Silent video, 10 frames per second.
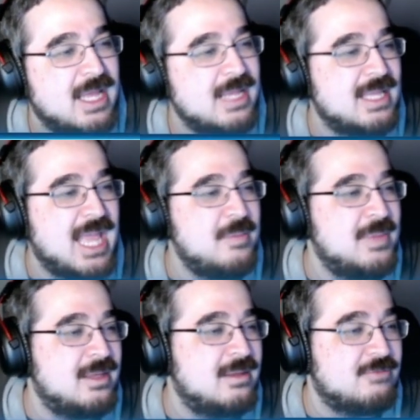Like
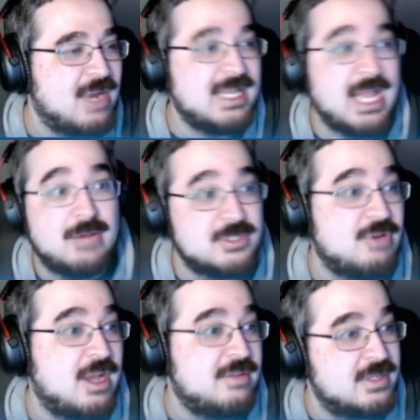gaming right now is
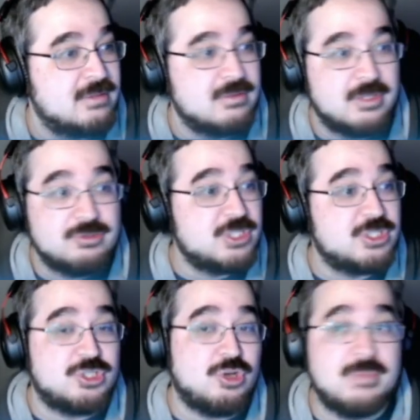thriving. There's
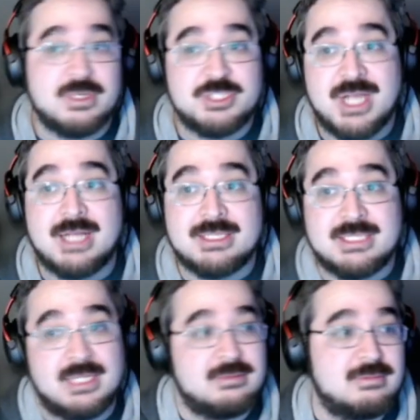just so much
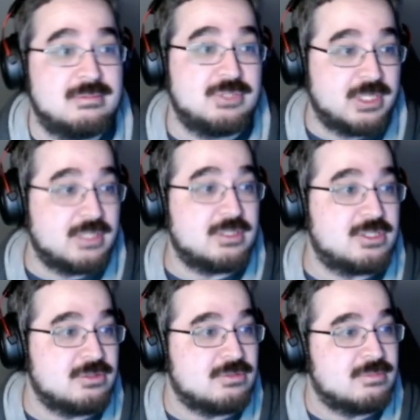content to
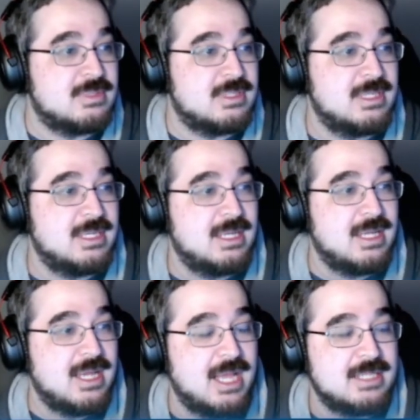consume.
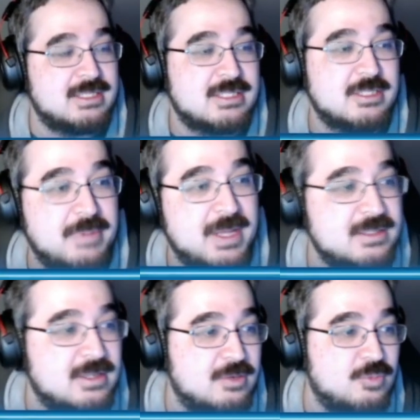It just depends
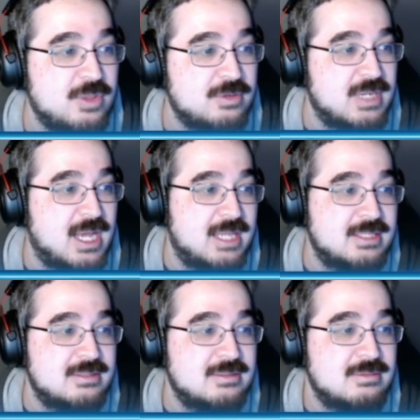on whether or not
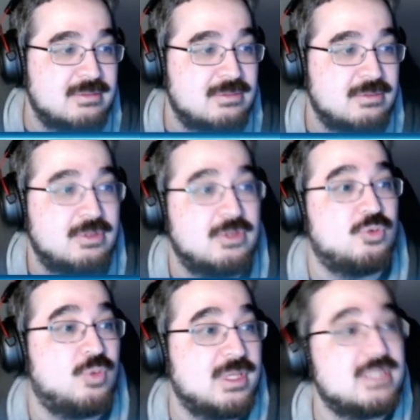you're
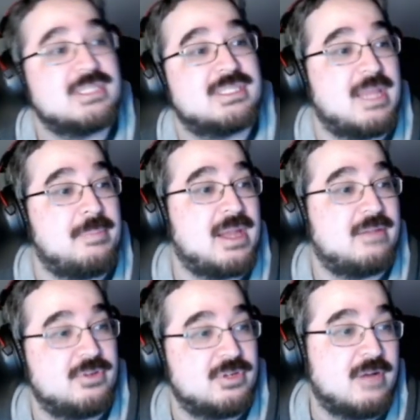willing to step out of
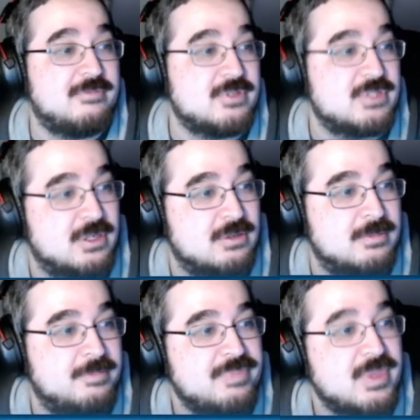your comfort
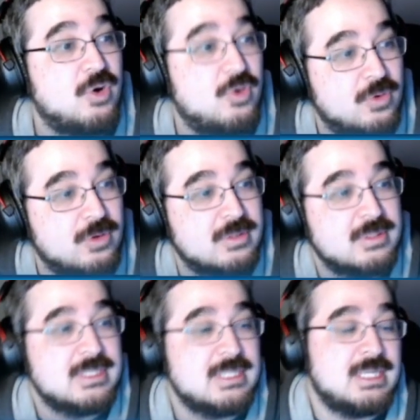zone or,
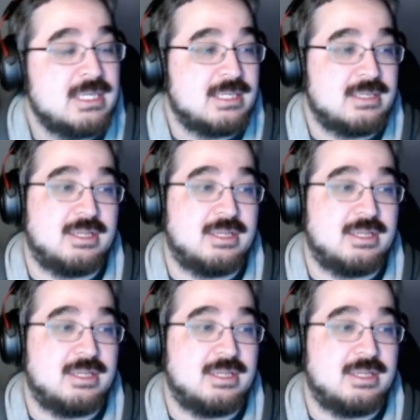you